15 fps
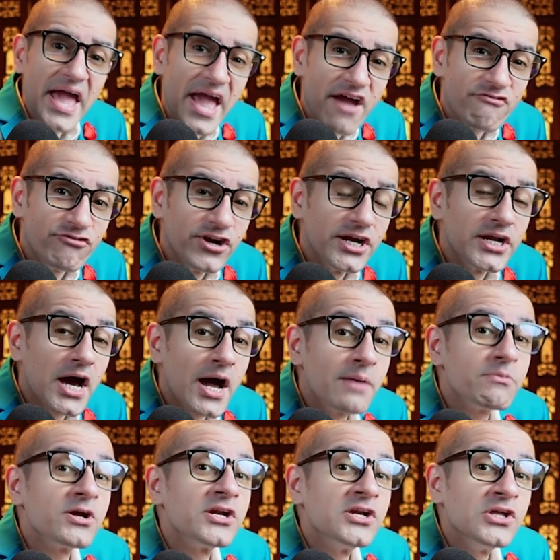every
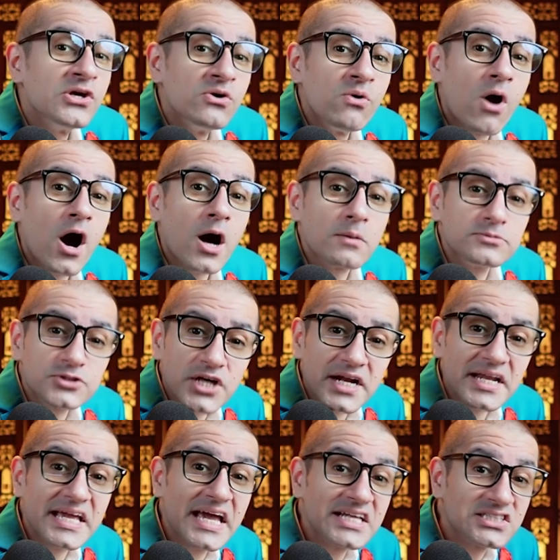time a new
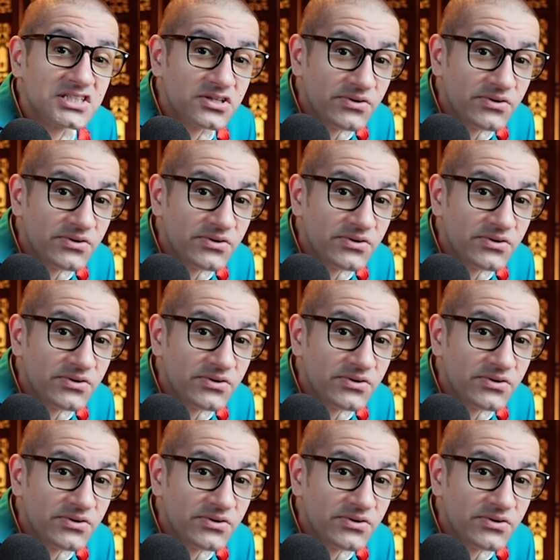object gets